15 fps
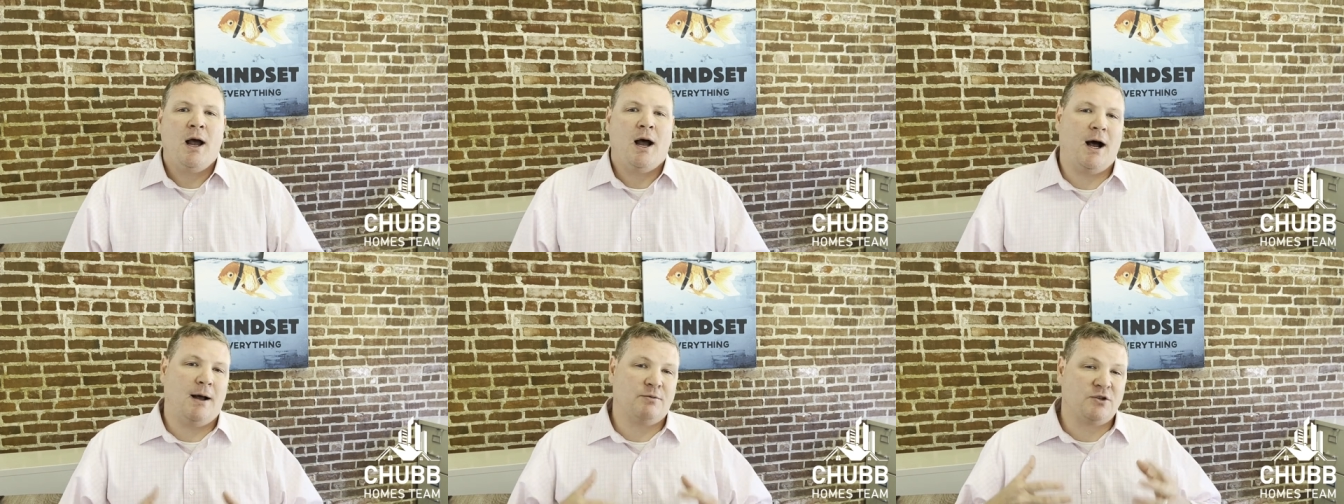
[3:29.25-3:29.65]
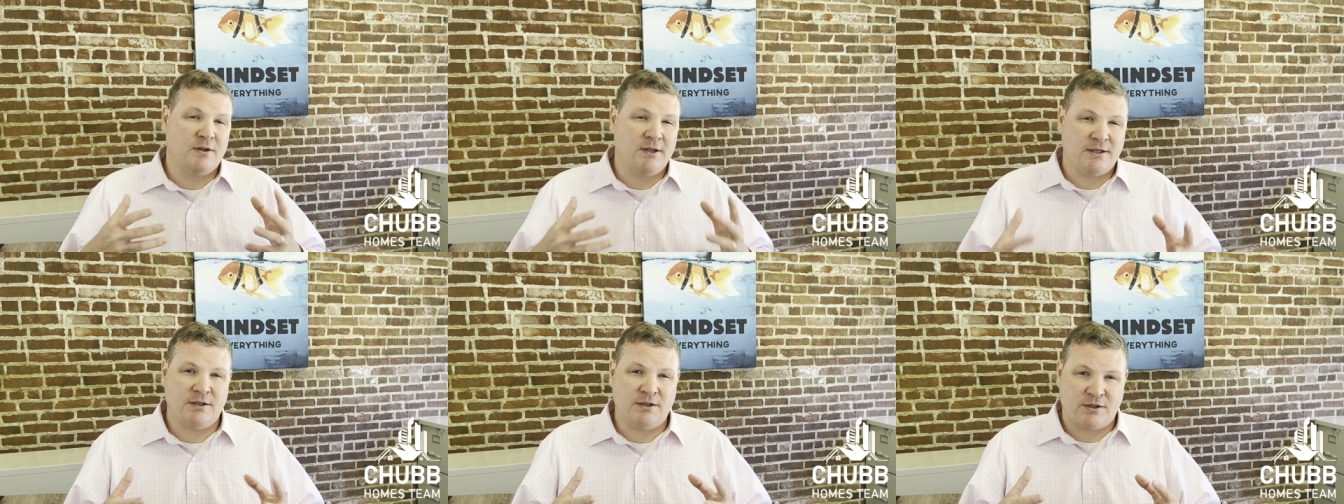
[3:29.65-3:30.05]
So
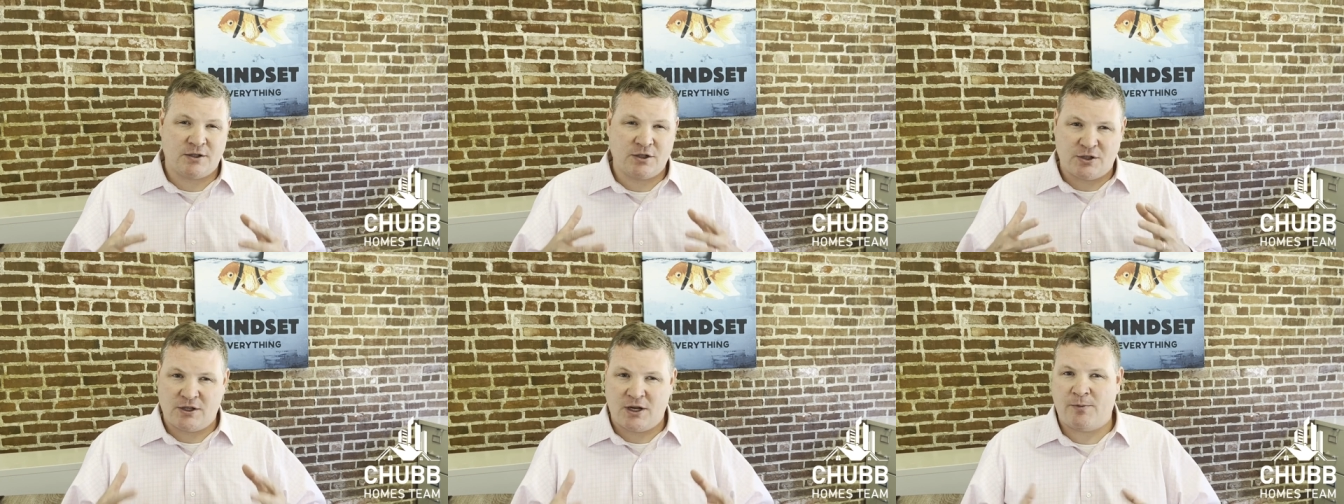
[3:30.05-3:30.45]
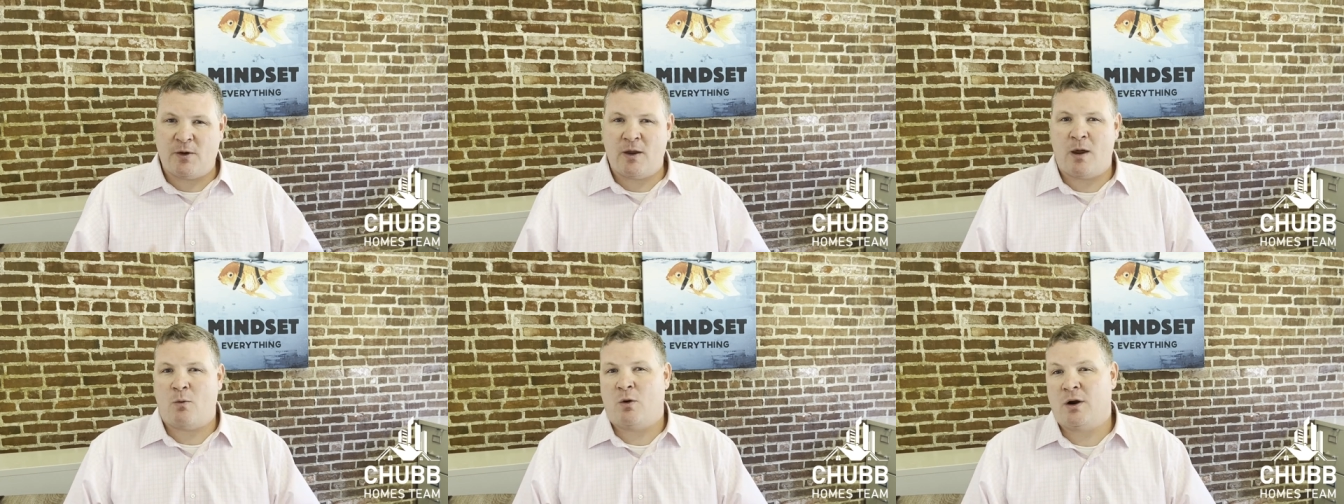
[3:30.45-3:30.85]
this is just
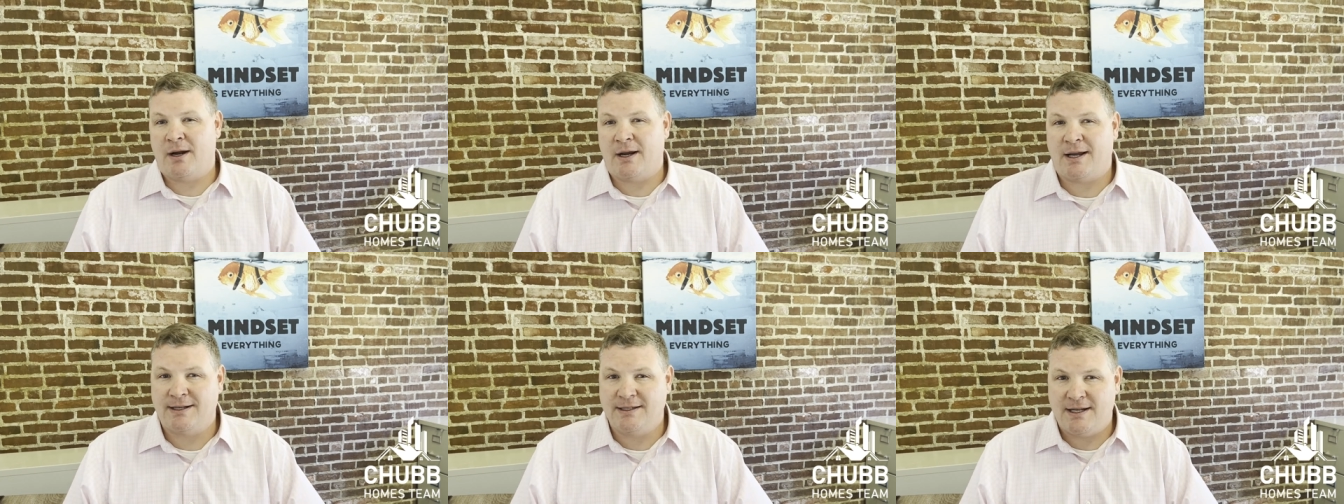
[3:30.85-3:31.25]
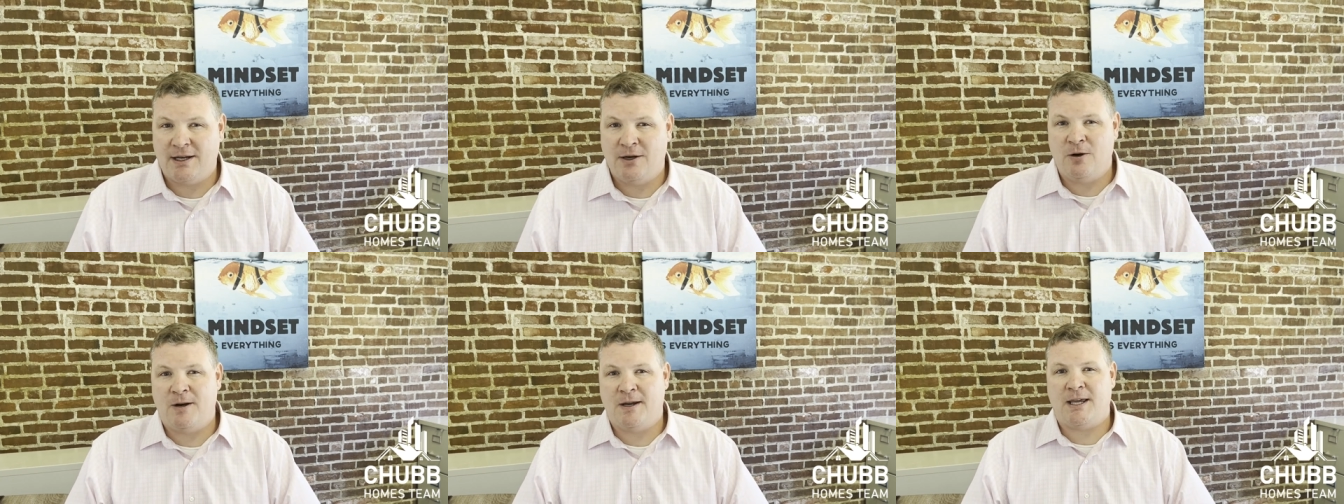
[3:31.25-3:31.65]
something that we're going to
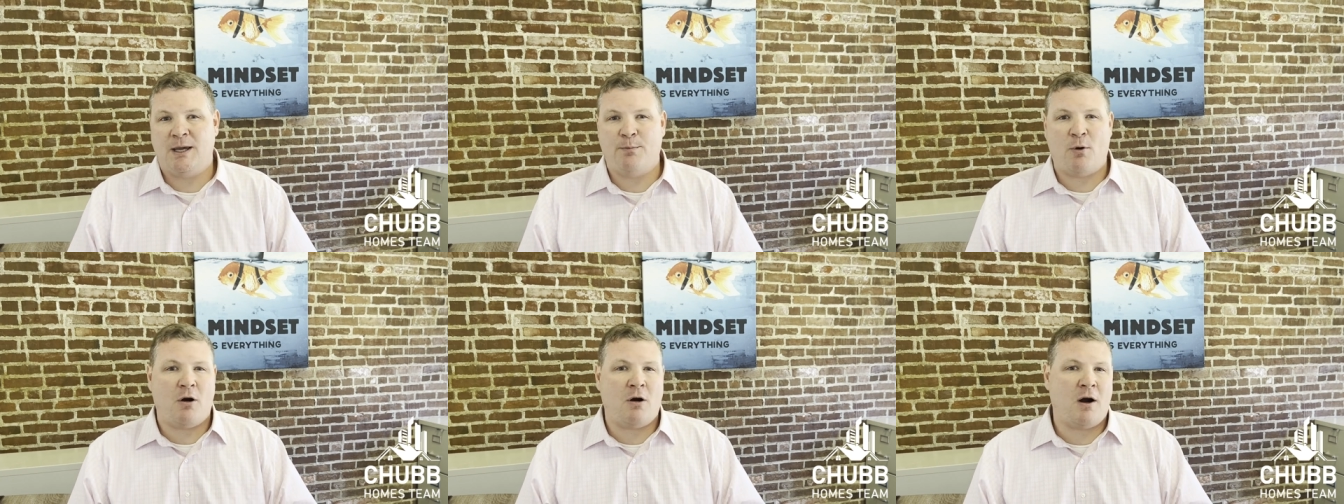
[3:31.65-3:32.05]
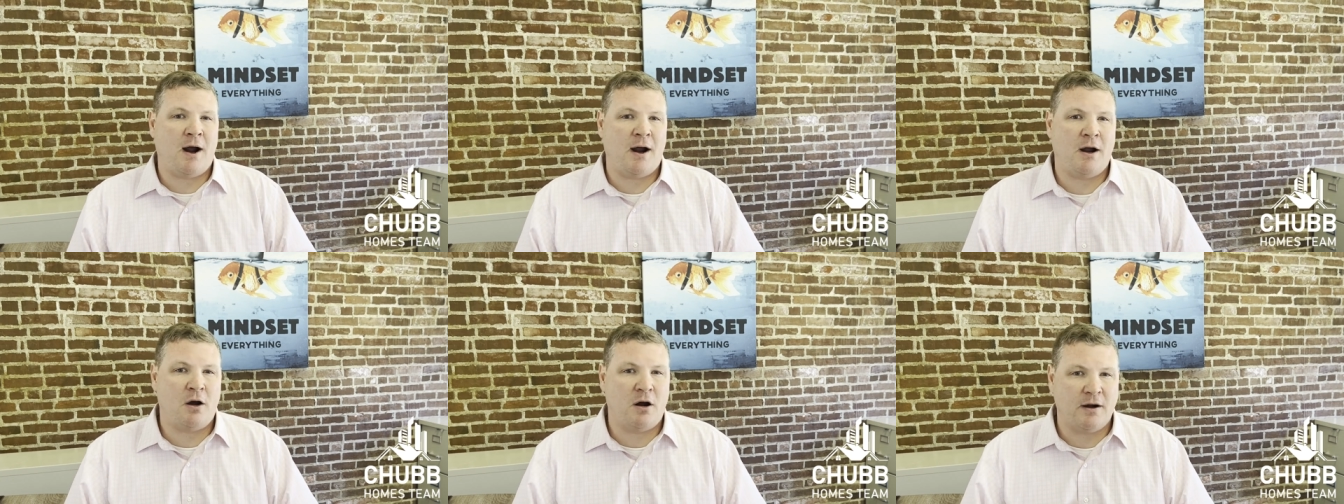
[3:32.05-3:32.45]
continue to keep our
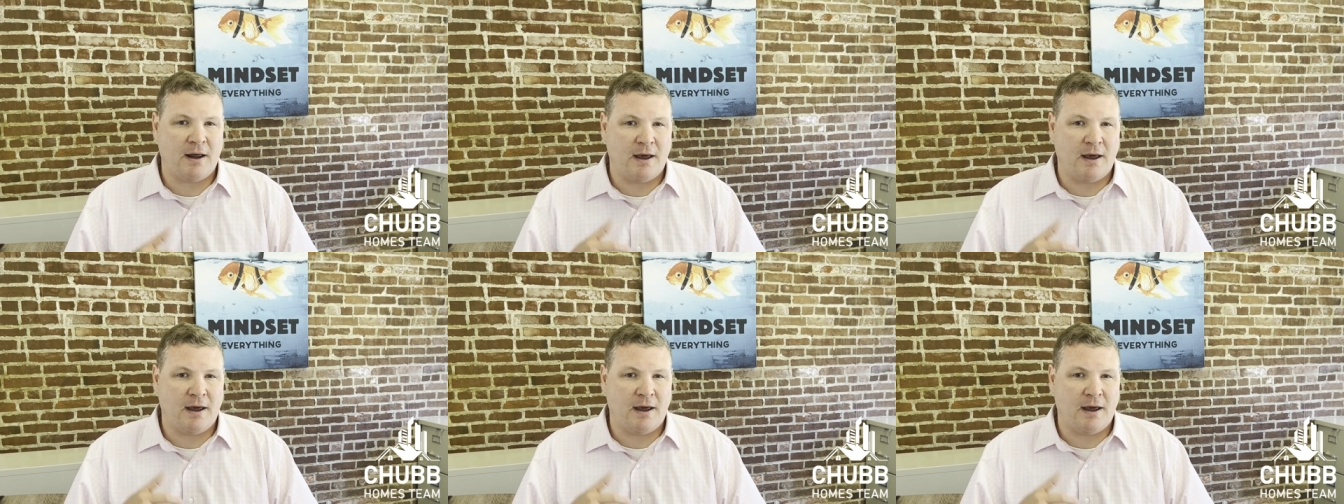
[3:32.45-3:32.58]
eye on.